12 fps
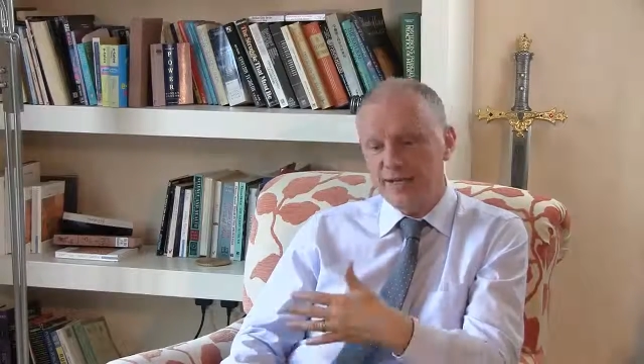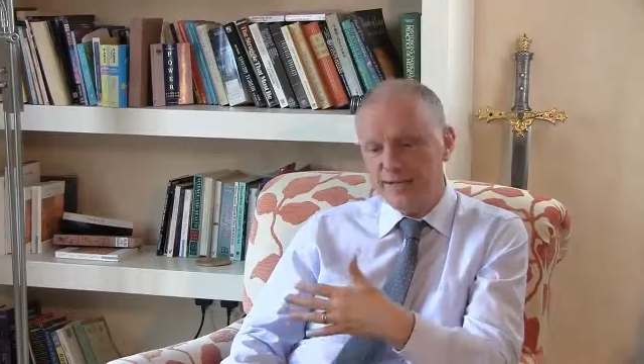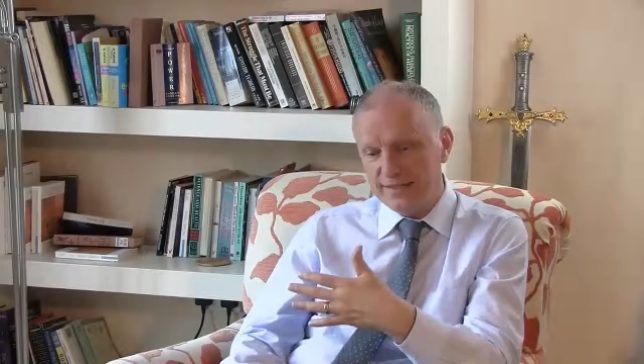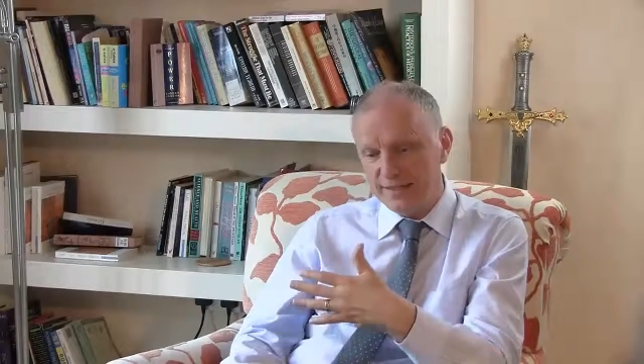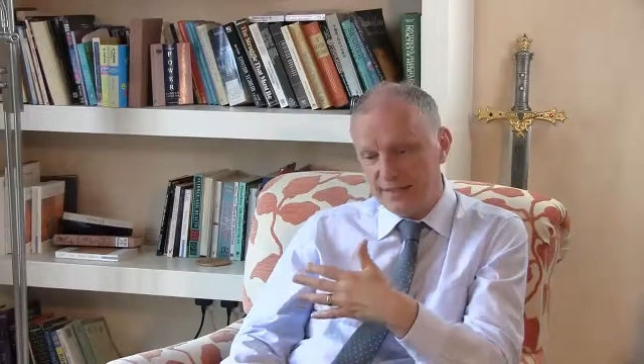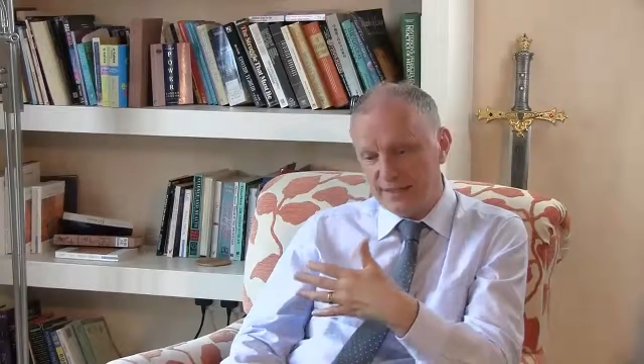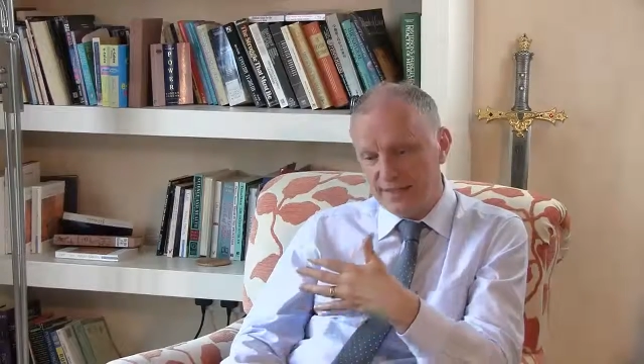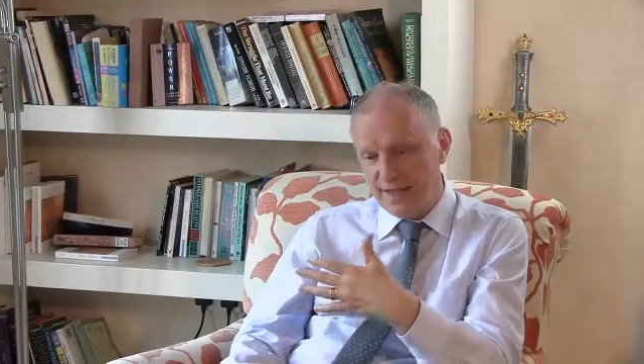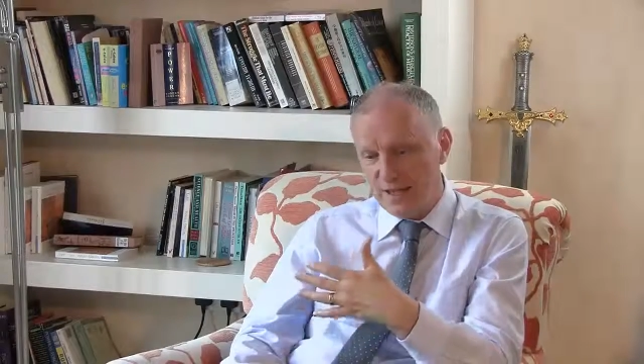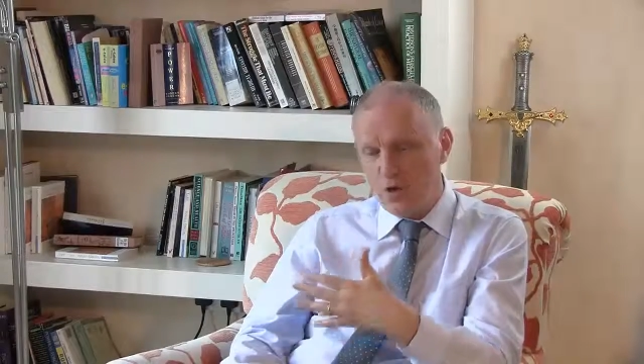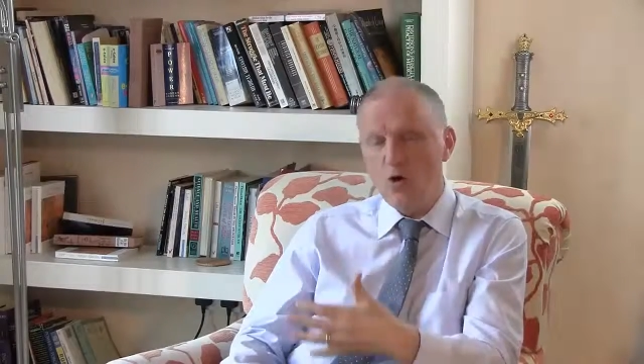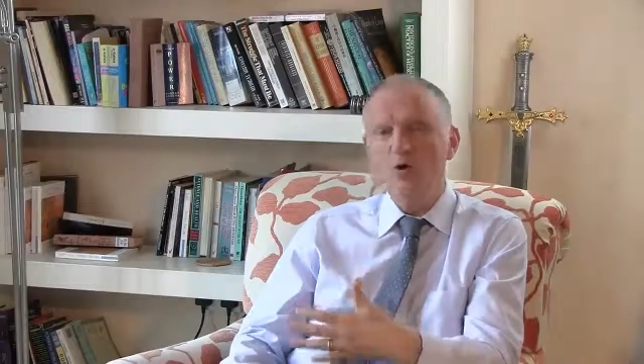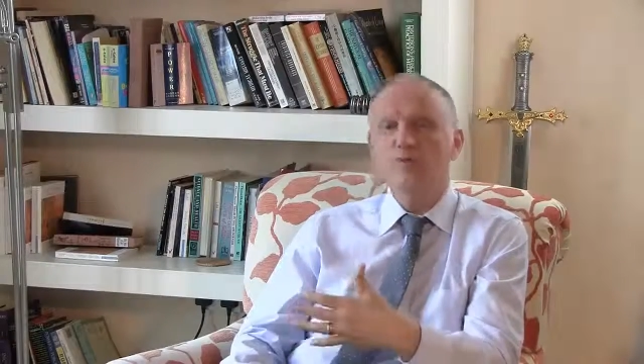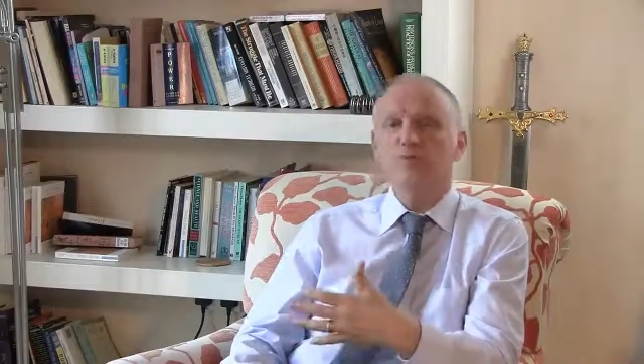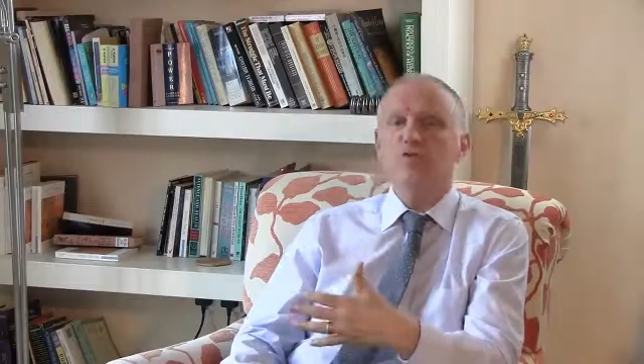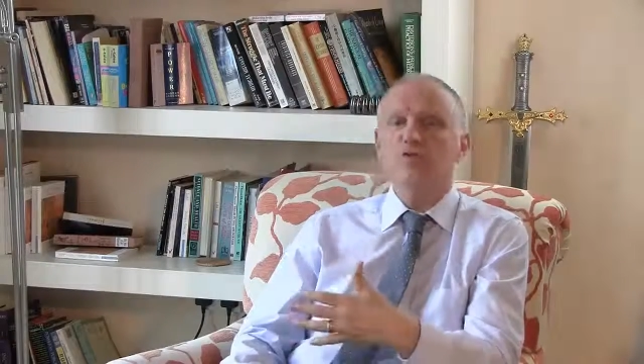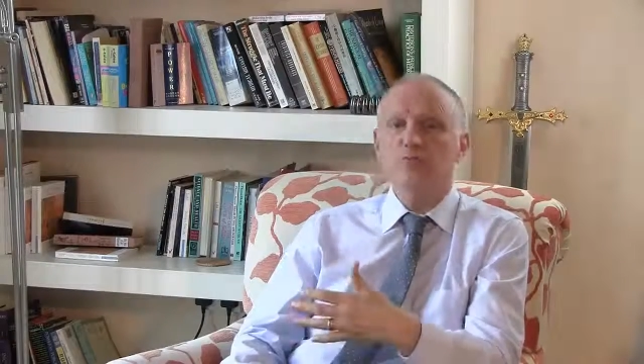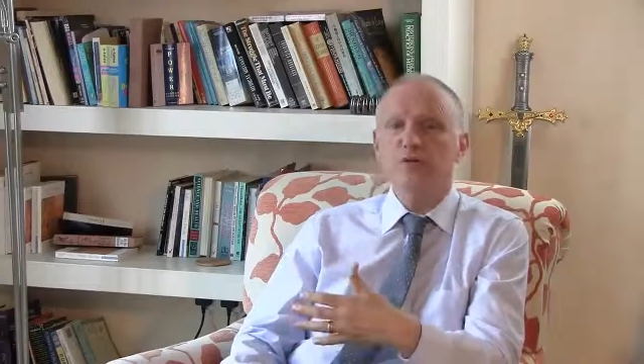and get
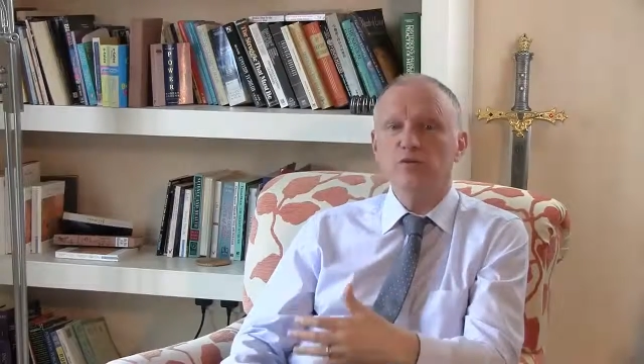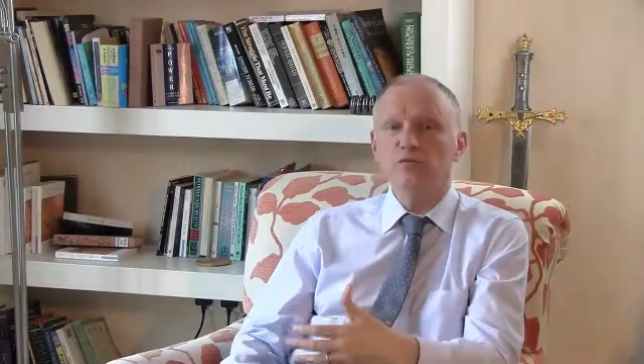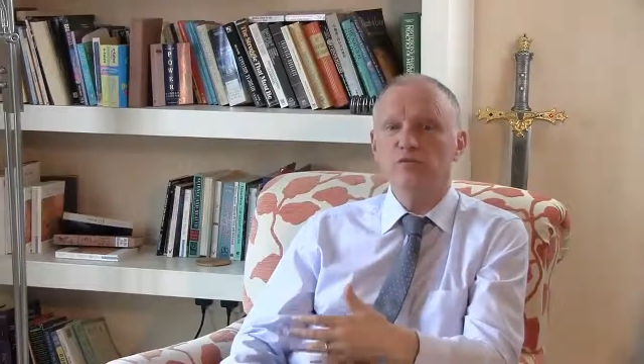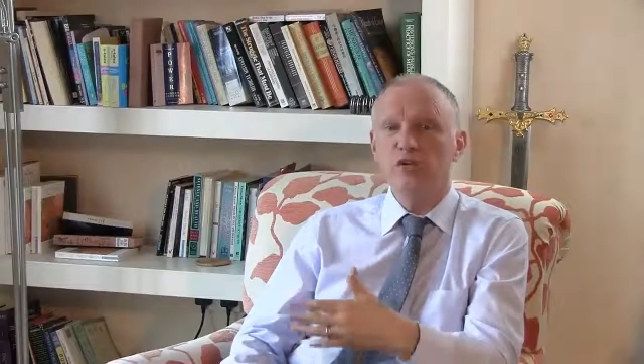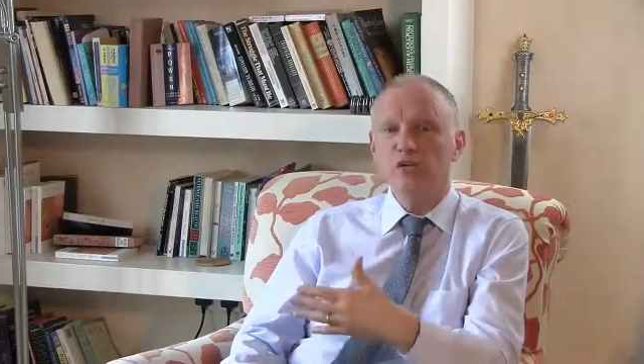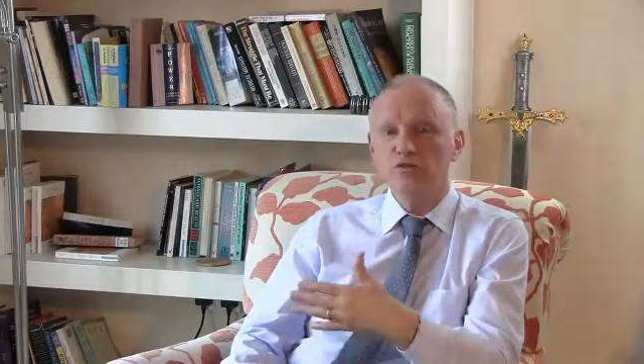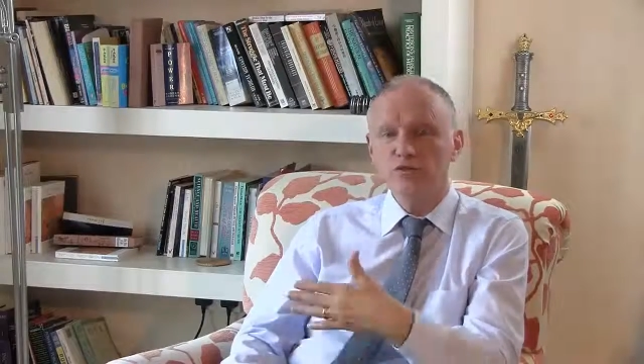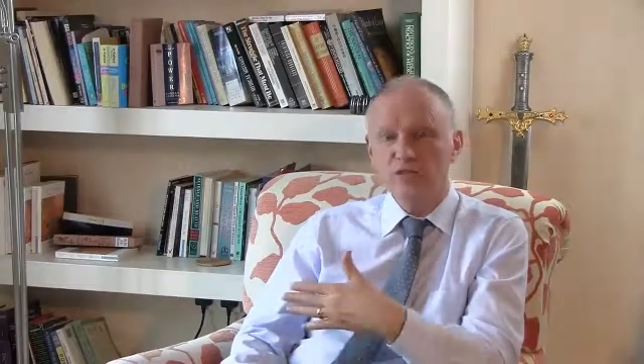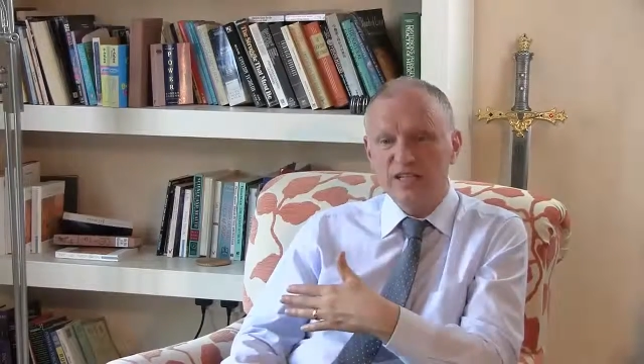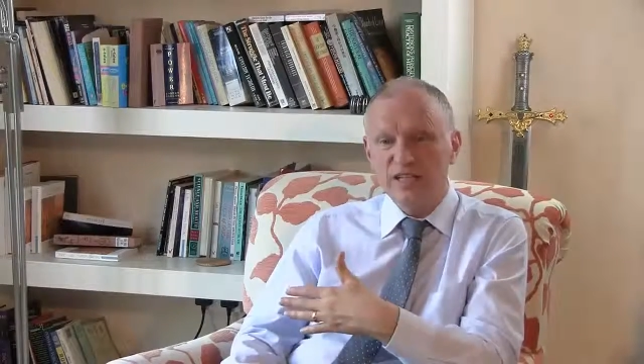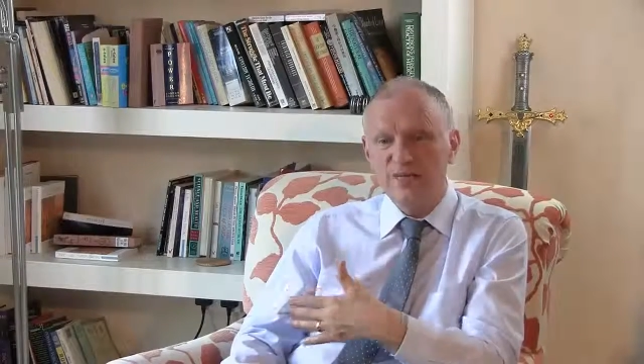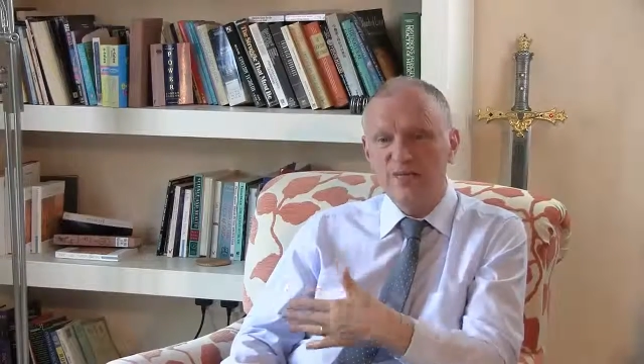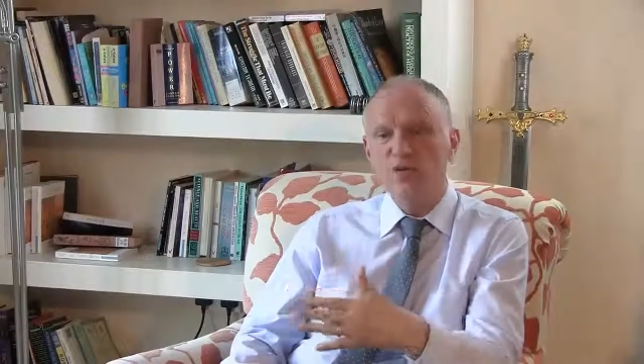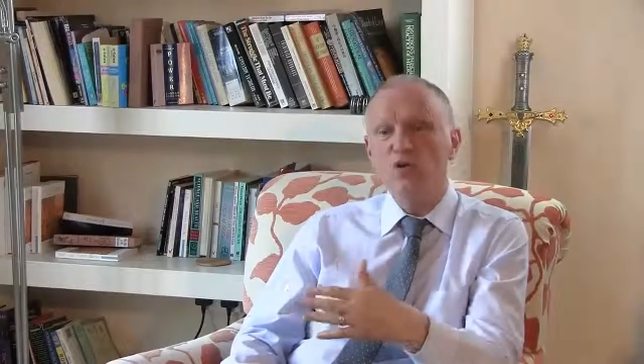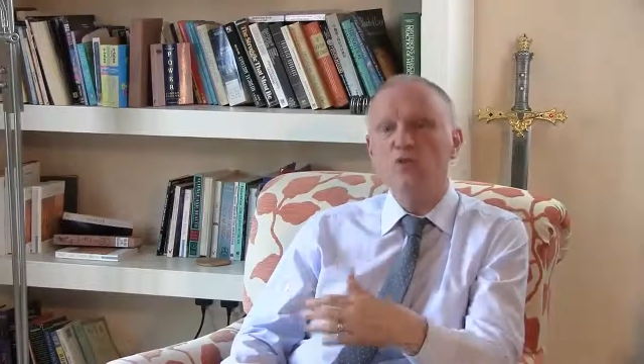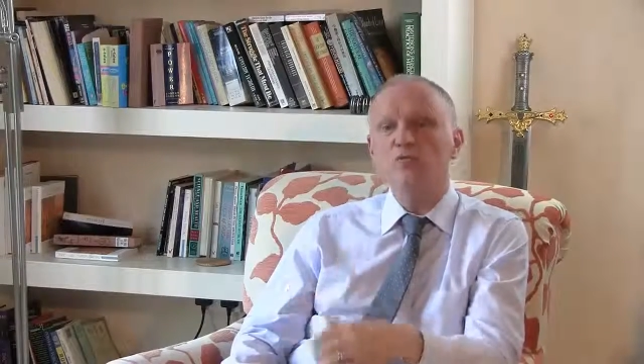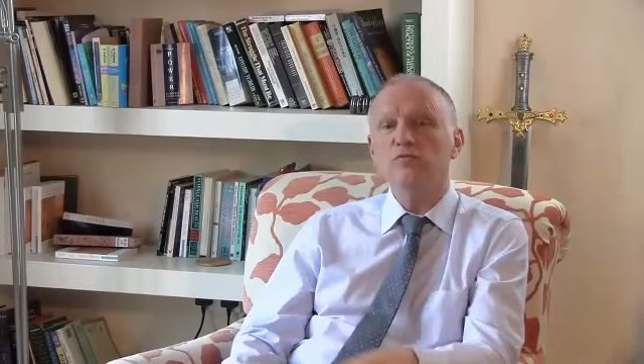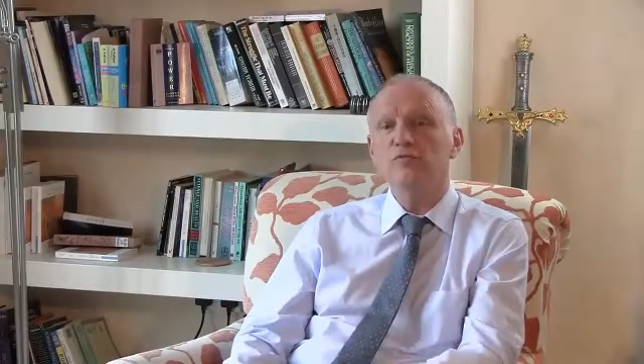off those pills so you can live
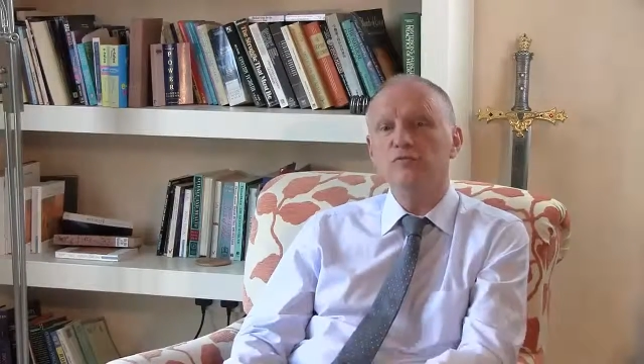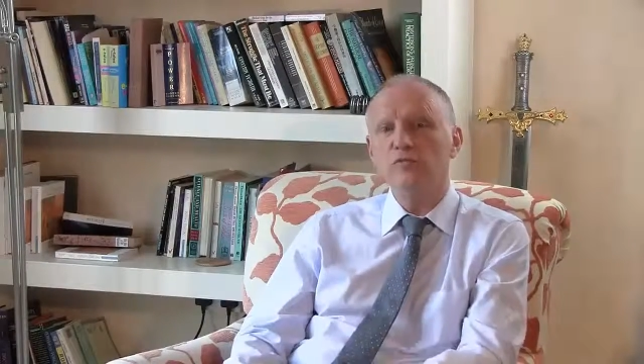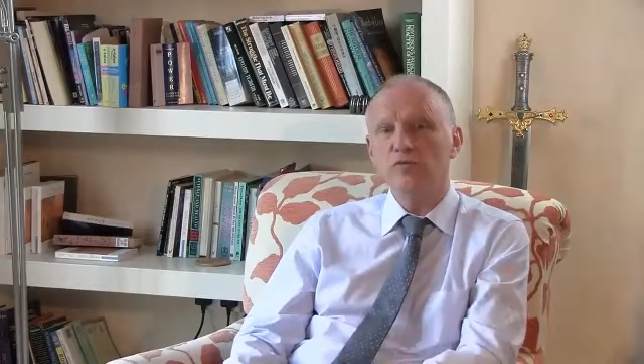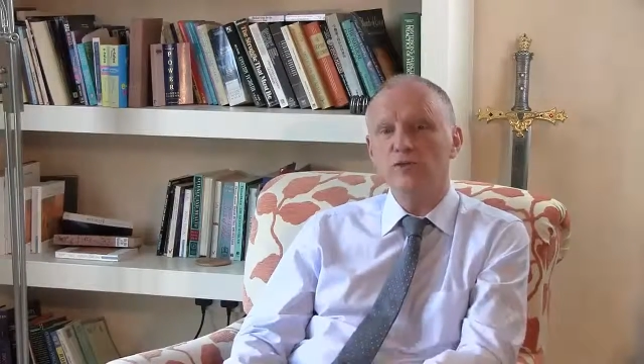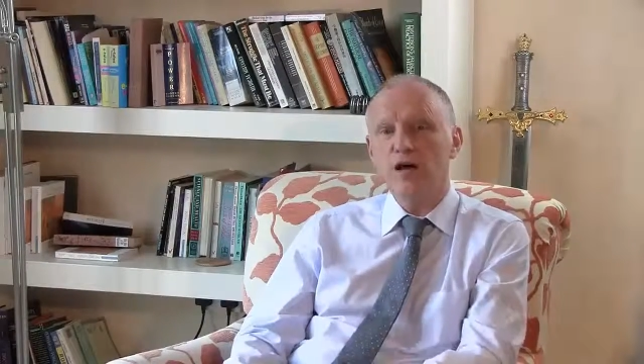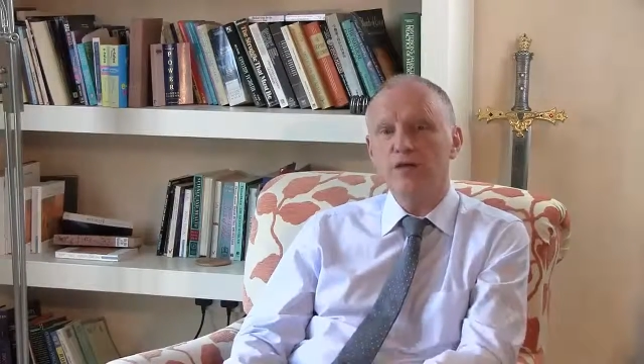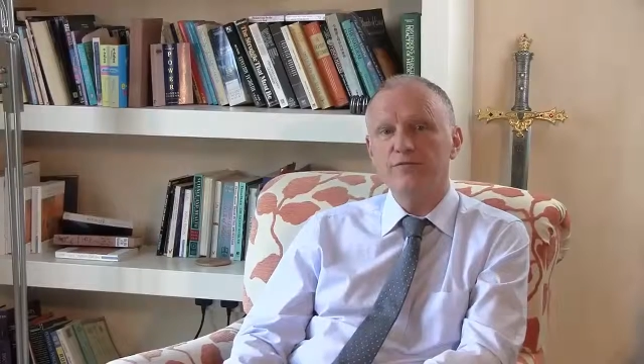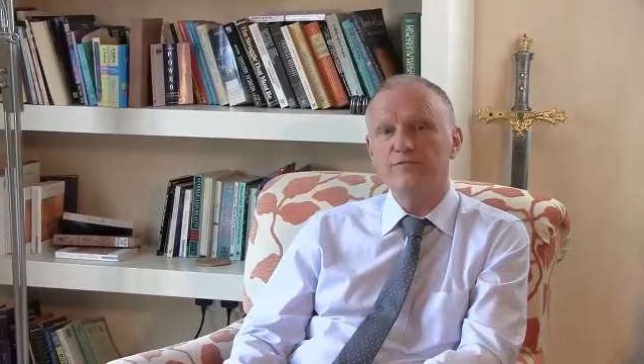a long, full